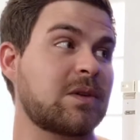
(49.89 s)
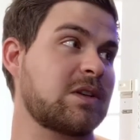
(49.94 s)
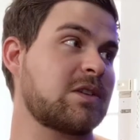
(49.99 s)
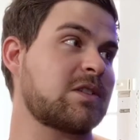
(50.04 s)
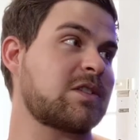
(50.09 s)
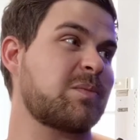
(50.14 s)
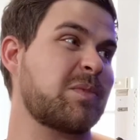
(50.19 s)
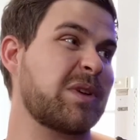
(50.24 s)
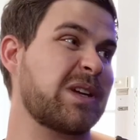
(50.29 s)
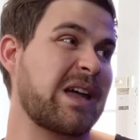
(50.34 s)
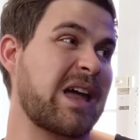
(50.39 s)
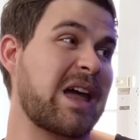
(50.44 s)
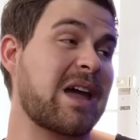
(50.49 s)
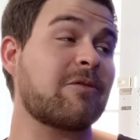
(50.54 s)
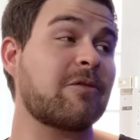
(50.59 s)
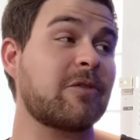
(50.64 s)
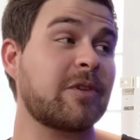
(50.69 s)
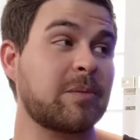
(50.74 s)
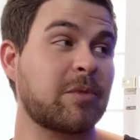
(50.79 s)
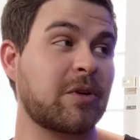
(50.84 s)
It used to be
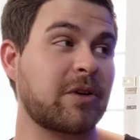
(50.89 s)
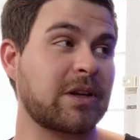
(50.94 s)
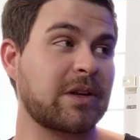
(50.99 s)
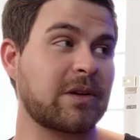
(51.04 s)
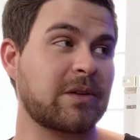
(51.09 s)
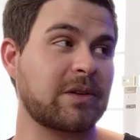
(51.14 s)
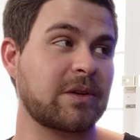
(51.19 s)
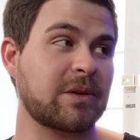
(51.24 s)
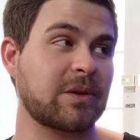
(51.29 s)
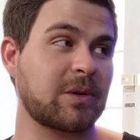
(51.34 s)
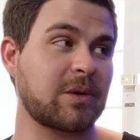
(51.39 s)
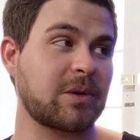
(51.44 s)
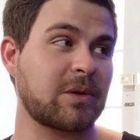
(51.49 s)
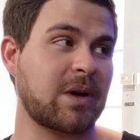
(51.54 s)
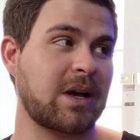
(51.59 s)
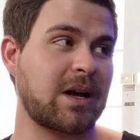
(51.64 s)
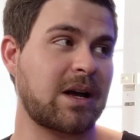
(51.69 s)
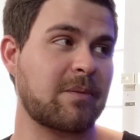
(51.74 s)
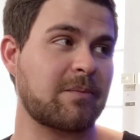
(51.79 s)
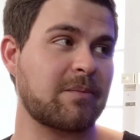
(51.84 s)
everybody on
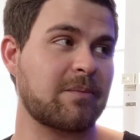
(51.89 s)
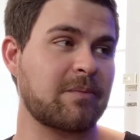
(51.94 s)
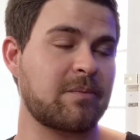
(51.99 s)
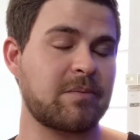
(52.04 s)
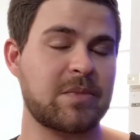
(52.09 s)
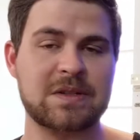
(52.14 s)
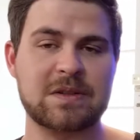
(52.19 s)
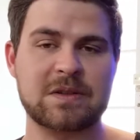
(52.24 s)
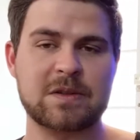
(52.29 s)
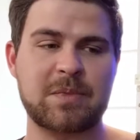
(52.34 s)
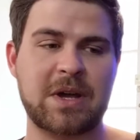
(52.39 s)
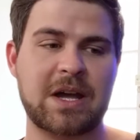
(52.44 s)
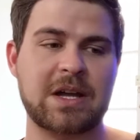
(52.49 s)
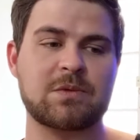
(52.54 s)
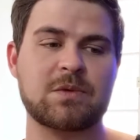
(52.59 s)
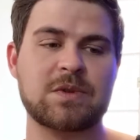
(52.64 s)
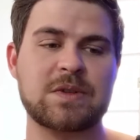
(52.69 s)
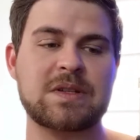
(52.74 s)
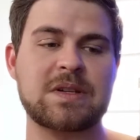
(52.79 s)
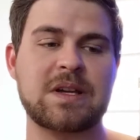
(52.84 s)
your business
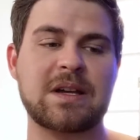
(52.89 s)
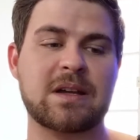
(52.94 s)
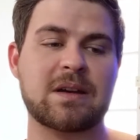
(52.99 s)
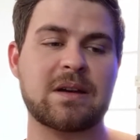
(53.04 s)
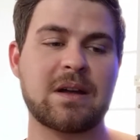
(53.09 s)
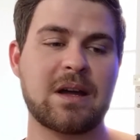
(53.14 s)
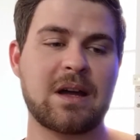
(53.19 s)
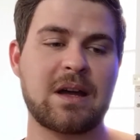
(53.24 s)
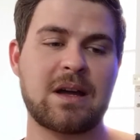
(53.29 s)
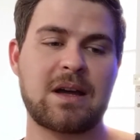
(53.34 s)
page would see it.